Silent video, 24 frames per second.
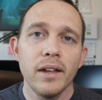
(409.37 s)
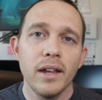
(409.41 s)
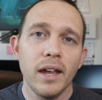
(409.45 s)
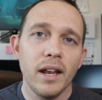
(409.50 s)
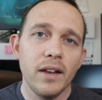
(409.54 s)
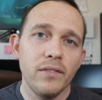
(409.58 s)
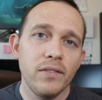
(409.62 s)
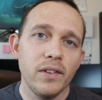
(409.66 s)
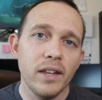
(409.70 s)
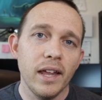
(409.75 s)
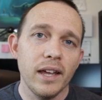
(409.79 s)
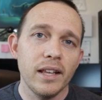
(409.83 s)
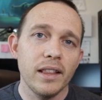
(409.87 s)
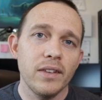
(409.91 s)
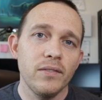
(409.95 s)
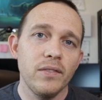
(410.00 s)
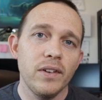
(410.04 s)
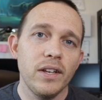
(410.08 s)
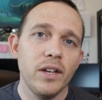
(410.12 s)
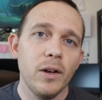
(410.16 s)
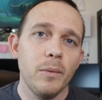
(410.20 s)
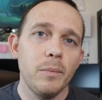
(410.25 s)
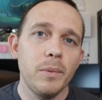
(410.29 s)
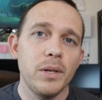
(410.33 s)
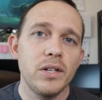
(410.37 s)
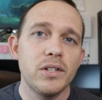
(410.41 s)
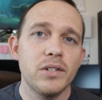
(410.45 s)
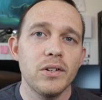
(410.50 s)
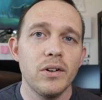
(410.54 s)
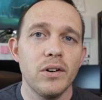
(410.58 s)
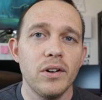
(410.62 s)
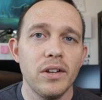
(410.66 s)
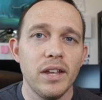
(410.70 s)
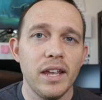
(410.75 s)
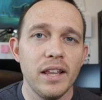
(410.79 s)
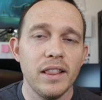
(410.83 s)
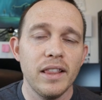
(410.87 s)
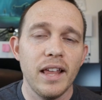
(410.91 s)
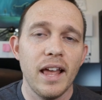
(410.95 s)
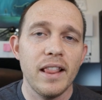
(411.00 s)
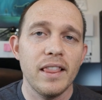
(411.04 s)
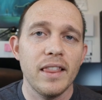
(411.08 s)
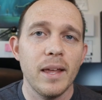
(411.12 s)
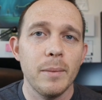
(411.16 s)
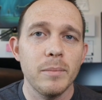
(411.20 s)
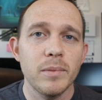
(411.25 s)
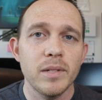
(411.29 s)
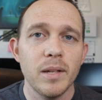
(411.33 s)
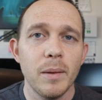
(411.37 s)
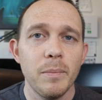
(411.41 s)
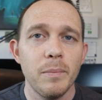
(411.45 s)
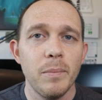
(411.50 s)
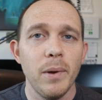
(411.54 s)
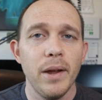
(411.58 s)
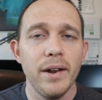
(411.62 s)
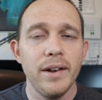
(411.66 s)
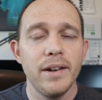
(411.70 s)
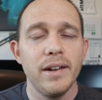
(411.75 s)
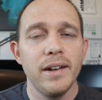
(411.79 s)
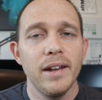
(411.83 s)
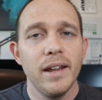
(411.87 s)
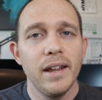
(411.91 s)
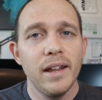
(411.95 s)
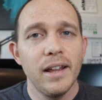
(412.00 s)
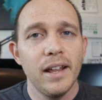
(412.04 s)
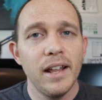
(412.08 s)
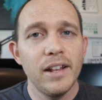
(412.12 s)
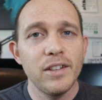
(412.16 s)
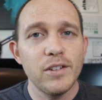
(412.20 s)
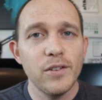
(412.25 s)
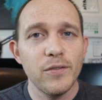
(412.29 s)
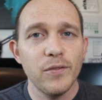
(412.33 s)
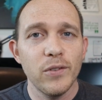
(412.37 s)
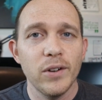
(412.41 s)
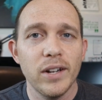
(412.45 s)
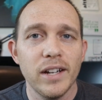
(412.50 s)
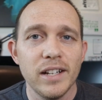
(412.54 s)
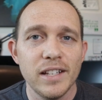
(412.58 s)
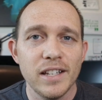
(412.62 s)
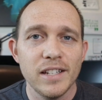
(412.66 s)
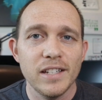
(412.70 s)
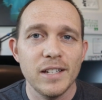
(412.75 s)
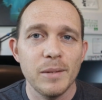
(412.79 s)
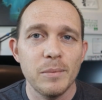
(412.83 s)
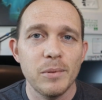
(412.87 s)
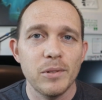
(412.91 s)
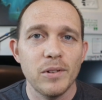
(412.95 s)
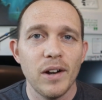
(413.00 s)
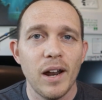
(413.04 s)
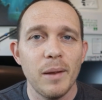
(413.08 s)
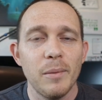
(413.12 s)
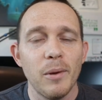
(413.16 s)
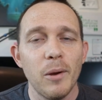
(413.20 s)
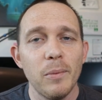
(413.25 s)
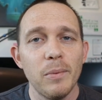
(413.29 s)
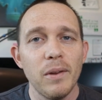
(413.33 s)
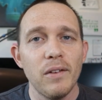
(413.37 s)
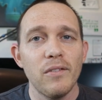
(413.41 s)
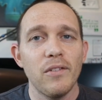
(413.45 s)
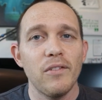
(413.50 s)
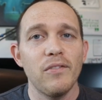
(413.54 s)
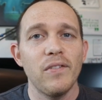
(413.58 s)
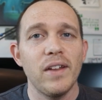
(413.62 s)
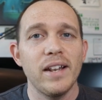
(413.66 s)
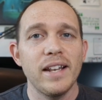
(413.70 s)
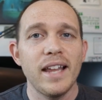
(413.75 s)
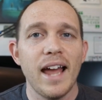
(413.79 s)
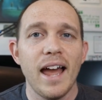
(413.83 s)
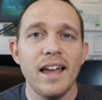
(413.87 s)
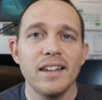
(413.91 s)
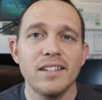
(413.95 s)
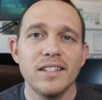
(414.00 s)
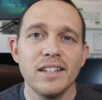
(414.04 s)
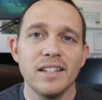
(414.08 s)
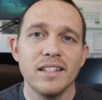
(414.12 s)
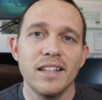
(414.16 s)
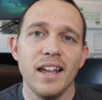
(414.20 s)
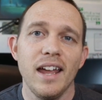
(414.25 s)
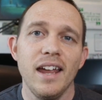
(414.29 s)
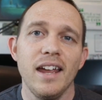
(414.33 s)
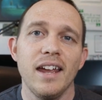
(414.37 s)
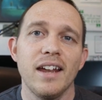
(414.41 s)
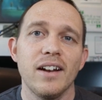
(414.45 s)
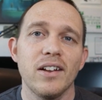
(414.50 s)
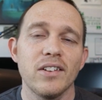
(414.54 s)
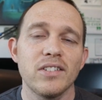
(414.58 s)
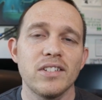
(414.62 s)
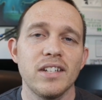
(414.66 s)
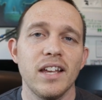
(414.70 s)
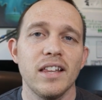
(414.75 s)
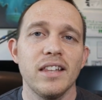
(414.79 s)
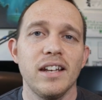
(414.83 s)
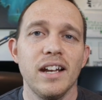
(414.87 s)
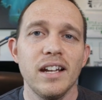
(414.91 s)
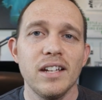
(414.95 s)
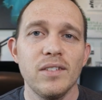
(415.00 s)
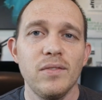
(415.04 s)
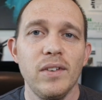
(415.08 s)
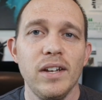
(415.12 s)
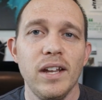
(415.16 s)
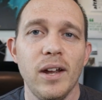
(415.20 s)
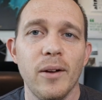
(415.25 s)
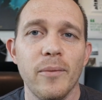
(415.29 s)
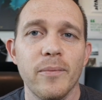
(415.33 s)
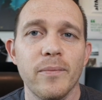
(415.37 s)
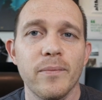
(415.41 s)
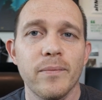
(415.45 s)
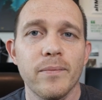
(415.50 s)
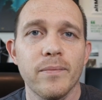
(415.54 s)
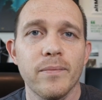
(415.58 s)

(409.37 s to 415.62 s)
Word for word: And if you liked the video, be sure to hit that thumbs up button and don't forget to subscribe. I hope you have a fantastic day, and I'll see you on the next video.